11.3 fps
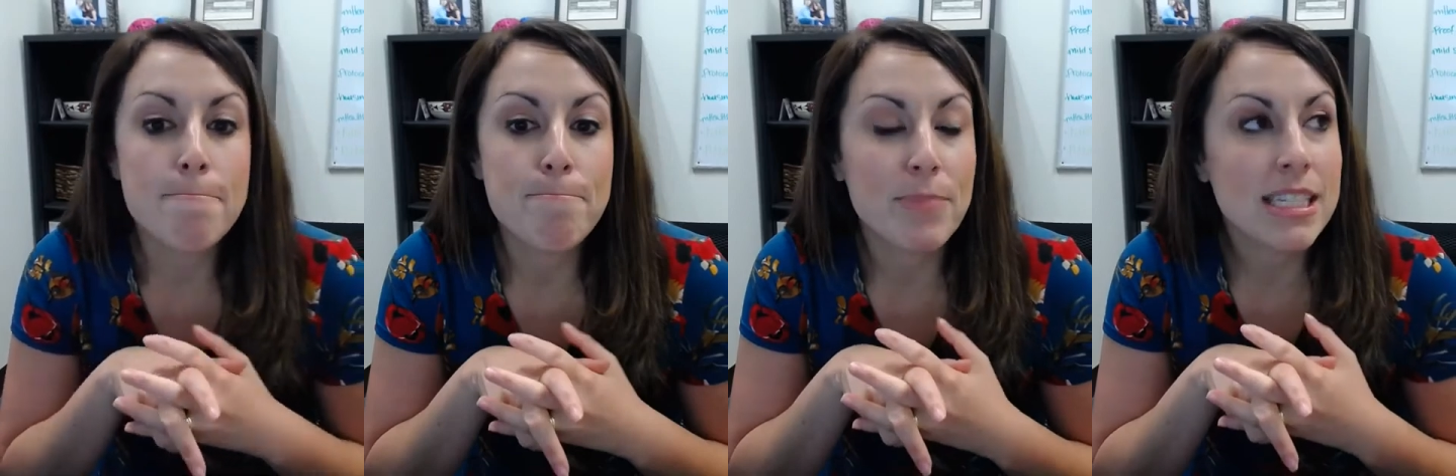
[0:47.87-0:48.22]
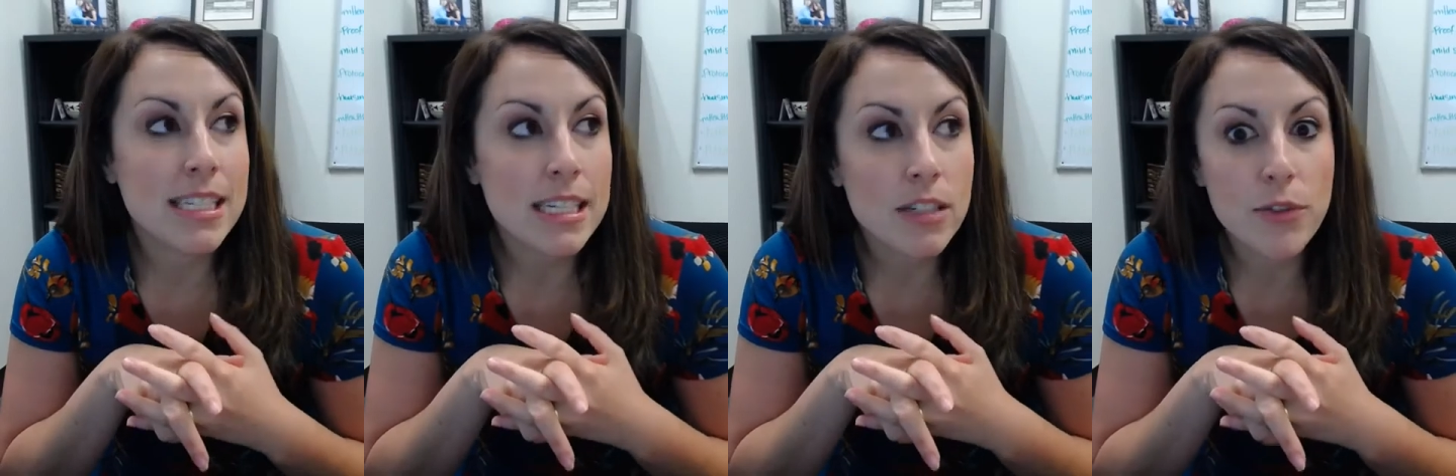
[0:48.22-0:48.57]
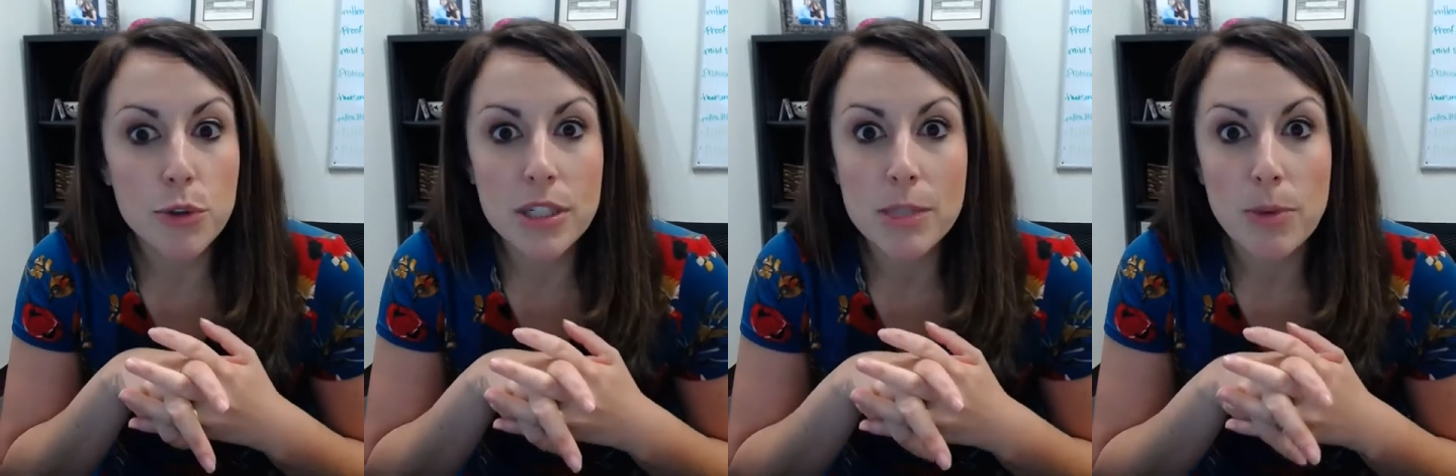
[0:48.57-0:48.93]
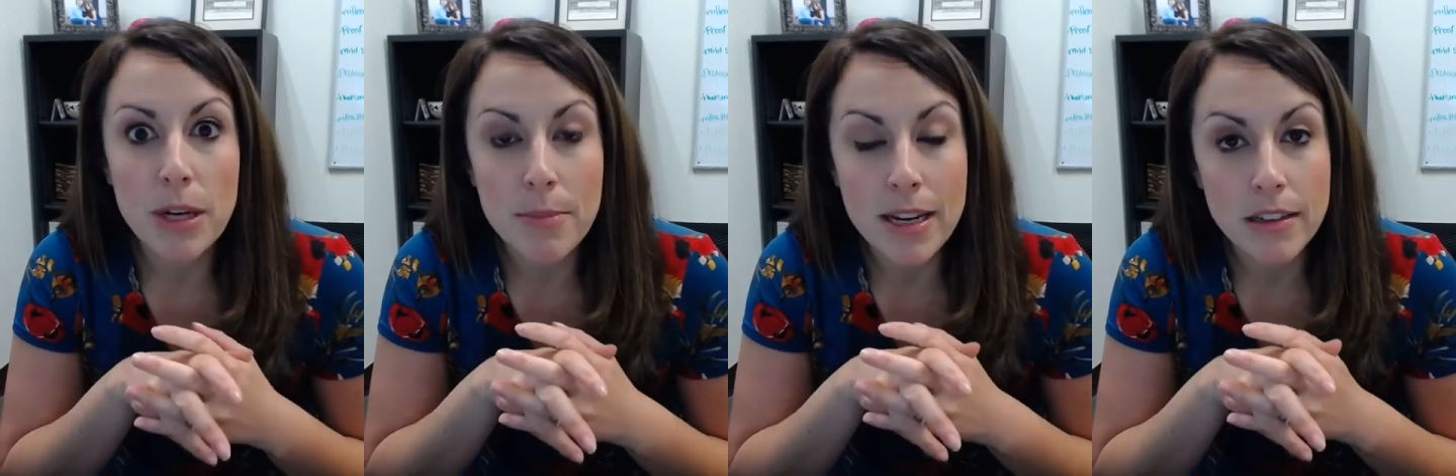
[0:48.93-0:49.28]
These tend to focus
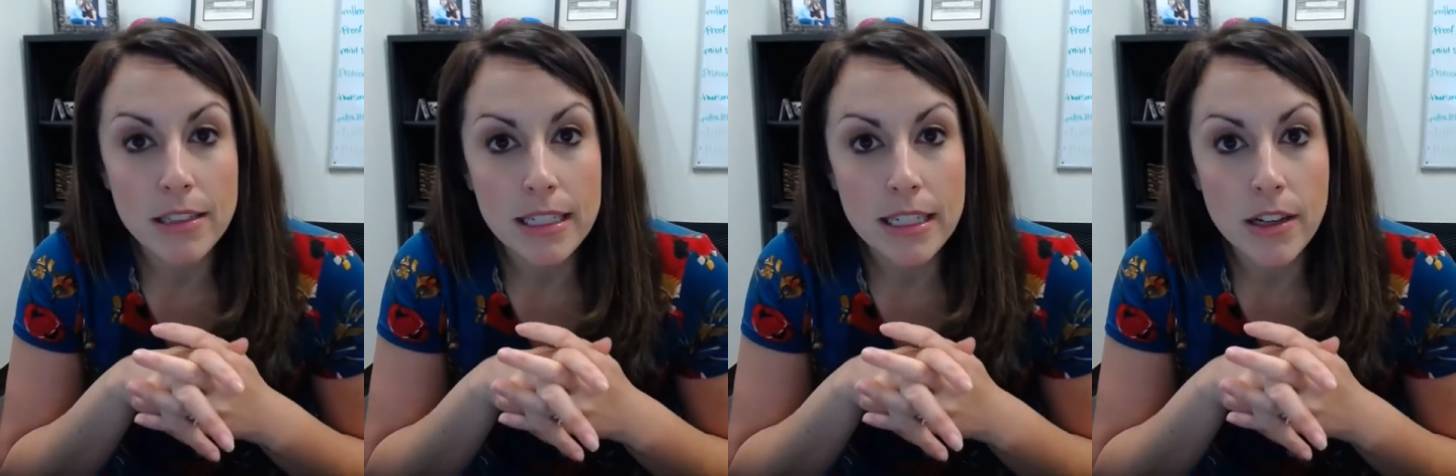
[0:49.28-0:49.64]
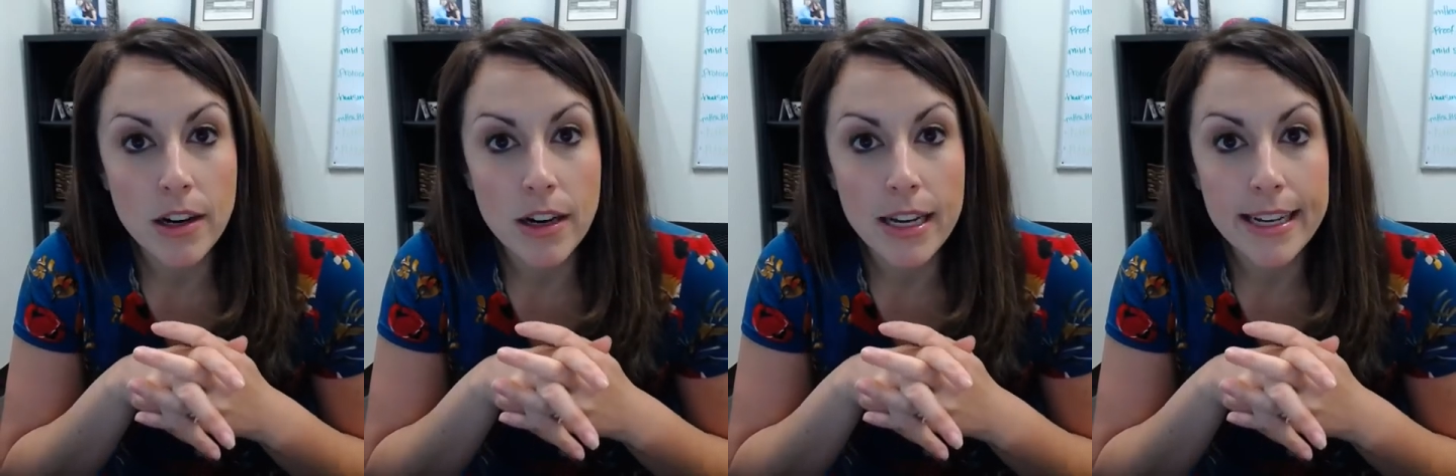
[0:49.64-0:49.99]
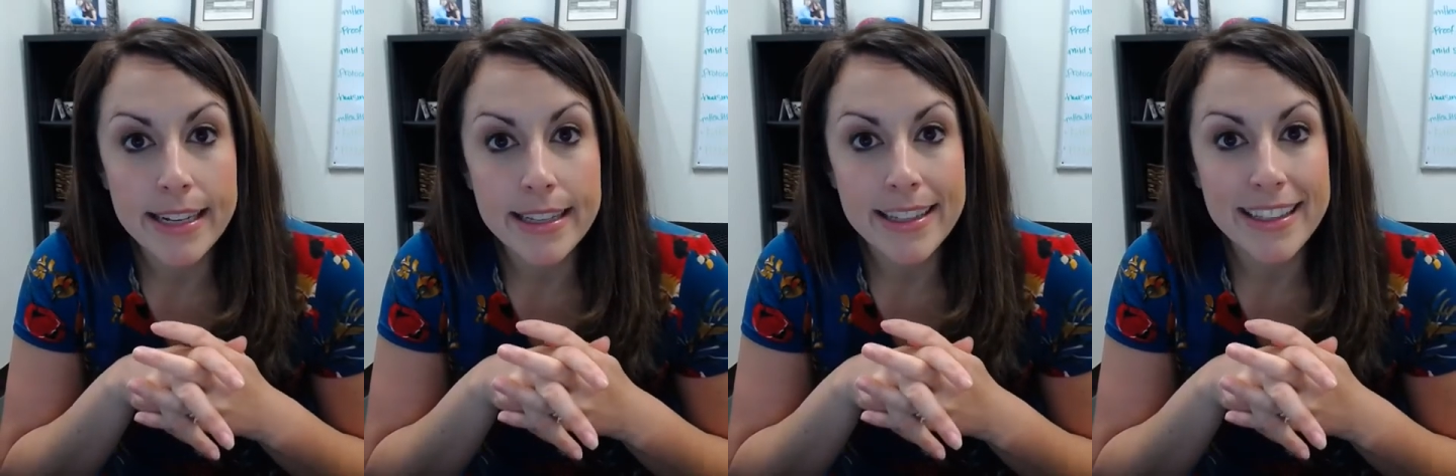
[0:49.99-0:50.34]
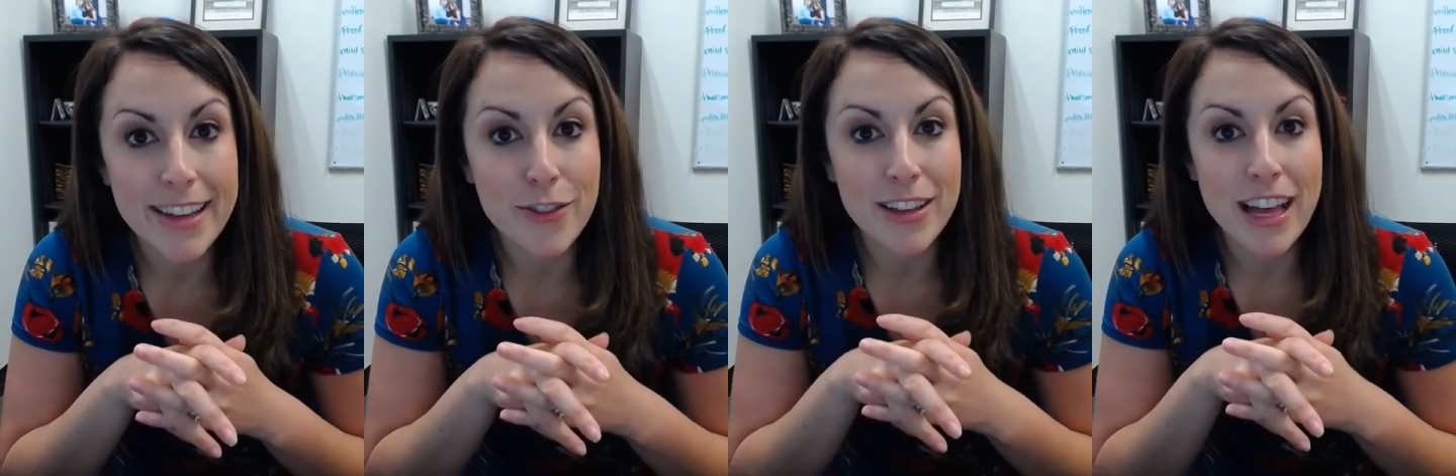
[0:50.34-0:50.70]
primarily on the
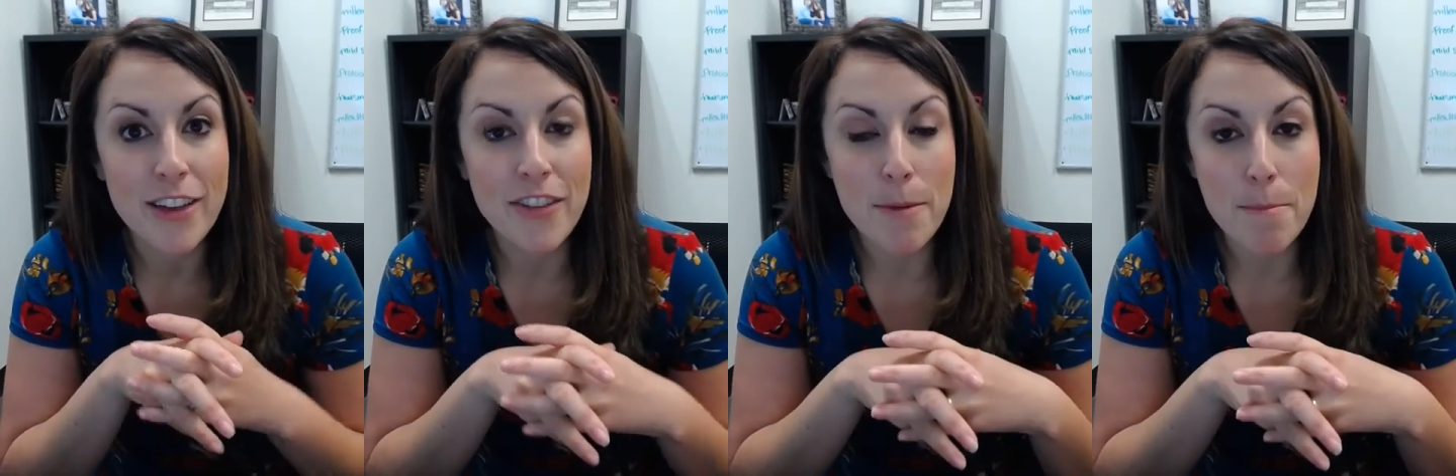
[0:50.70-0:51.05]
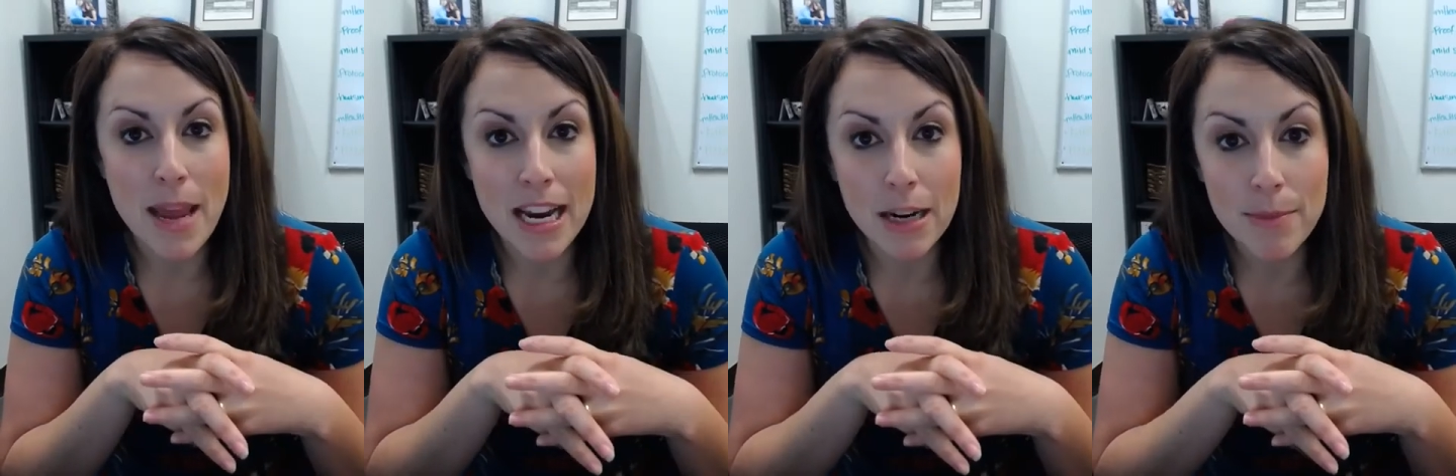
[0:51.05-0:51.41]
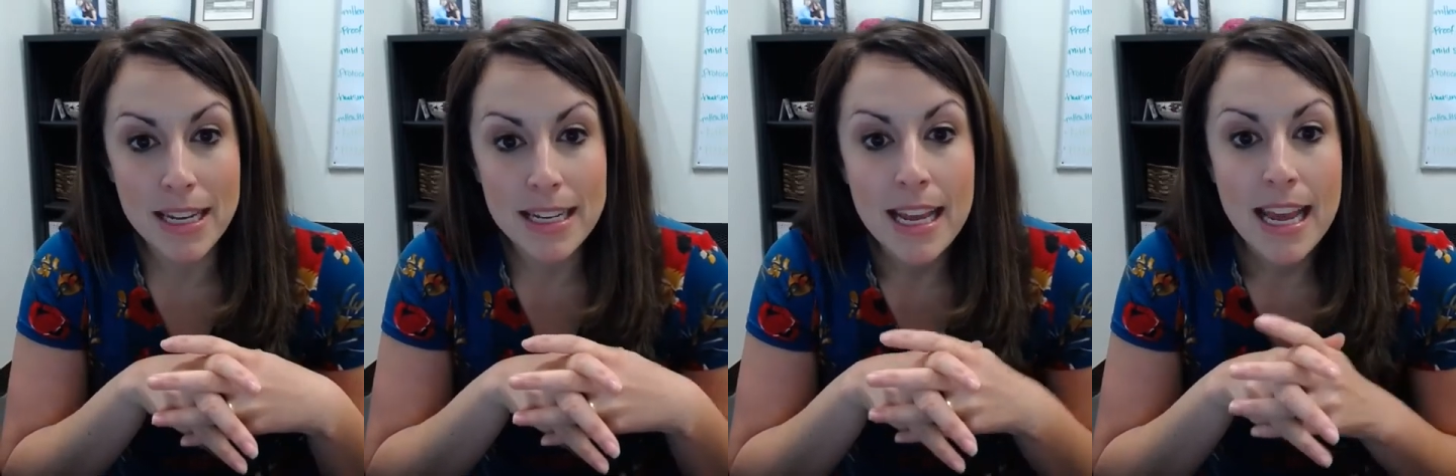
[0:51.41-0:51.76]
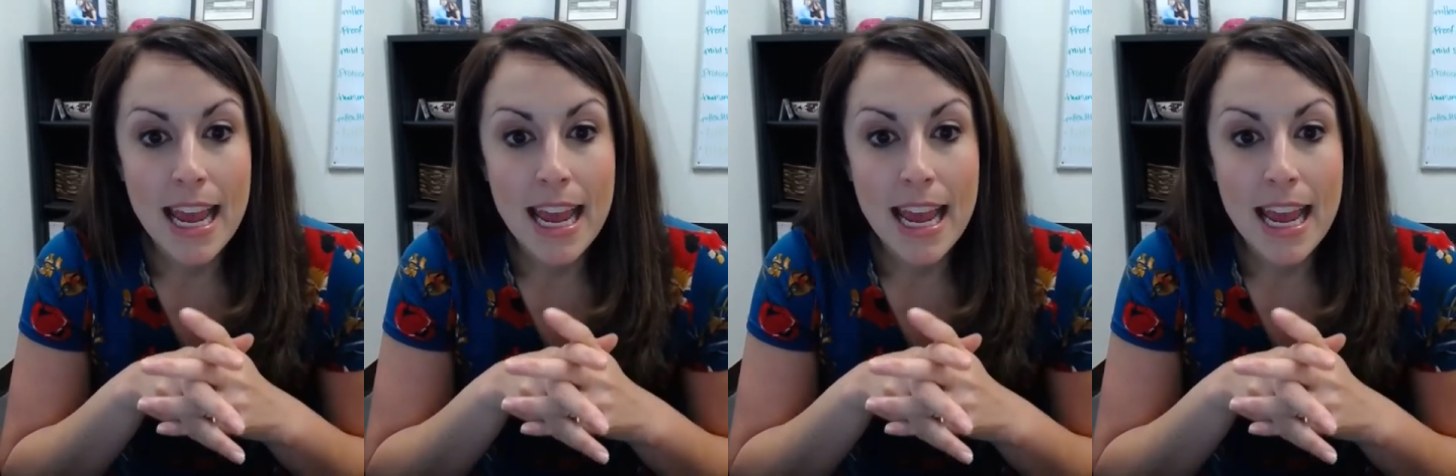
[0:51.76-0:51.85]
level of impairment